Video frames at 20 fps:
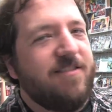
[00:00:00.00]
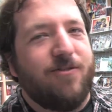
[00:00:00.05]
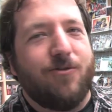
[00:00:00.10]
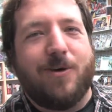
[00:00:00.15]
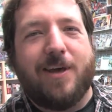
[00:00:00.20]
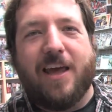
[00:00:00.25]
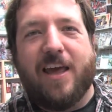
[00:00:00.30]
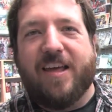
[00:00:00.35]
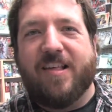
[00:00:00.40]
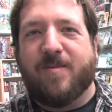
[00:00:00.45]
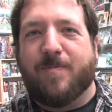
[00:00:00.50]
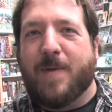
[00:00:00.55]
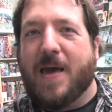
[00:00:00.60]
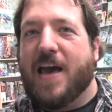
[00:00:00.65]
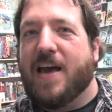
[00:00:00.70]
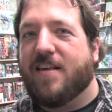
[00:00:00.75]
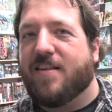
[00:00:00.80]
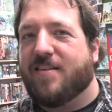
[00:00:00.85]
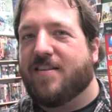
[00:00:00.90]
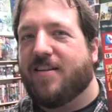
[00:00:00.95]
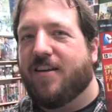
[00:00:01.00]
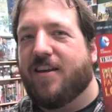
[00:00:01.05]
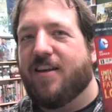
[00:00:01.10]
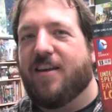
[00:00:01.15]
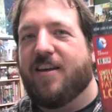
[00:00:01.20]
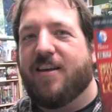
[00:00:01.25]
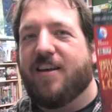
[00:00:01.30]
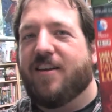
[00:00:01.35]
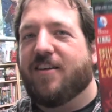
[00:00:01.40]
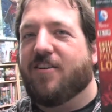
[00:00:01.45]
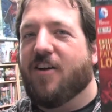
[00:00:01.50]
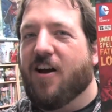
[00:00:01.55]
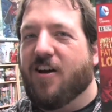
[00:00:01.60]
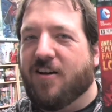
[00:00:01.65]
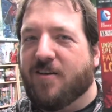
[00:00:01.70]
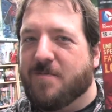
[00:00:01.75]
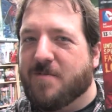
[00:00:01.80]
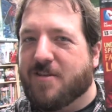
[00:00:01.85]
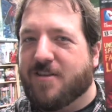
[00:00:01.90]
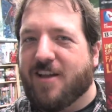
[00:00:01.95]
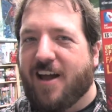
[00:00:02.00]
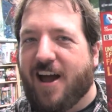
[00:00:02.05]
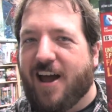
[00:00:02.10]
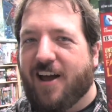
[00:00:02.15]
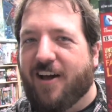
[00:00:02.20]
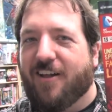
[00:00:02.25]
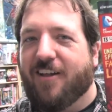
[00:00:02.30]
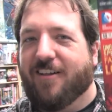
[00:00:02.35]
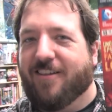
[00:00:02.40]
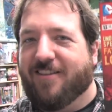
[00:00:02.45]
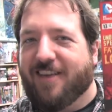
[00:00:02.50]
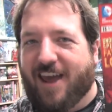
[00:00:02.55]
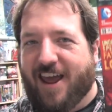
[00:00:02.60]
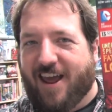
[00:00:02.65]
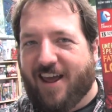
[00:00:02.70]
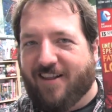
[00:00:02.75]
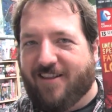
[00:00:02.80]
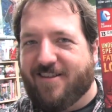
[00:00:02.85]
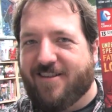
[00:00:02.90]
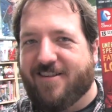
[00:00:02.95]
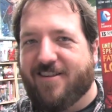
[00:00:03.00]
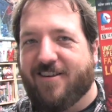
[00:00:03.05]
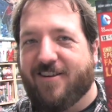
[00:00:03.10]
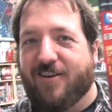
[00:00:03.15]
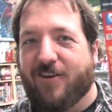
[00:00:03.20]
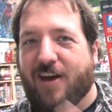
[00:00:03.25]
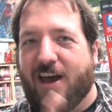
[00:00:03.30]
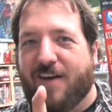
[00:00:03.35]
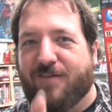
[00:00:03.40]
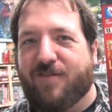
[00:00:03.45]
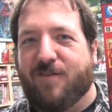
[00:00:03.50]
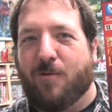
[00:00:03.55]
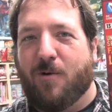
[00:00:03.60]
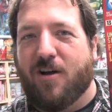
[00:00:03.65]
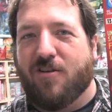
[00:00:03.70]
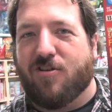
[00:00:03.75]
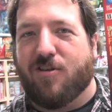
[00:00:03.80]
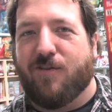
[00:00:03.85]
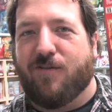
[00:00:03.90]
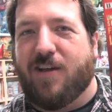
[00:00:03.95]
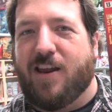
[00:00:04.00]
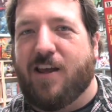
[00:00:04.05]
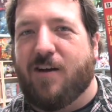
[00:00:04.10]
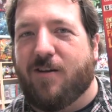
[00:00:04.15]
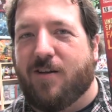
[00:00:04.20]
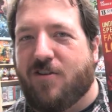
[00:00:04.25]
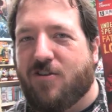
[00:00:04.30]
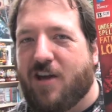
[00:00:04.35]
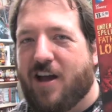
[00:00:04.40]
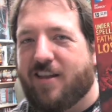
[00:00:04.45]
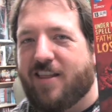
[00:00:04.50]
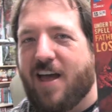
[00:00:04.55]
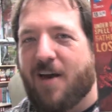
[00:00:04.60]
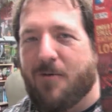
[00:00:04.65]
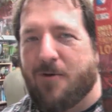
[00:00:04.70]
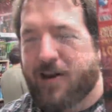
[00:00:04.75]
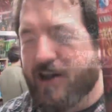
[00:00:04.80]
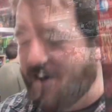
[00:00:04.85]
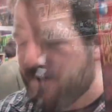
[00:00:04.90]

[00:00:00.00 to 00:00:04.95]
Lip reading: doing his best Gundam style dance. You'll have to watch the video to check that one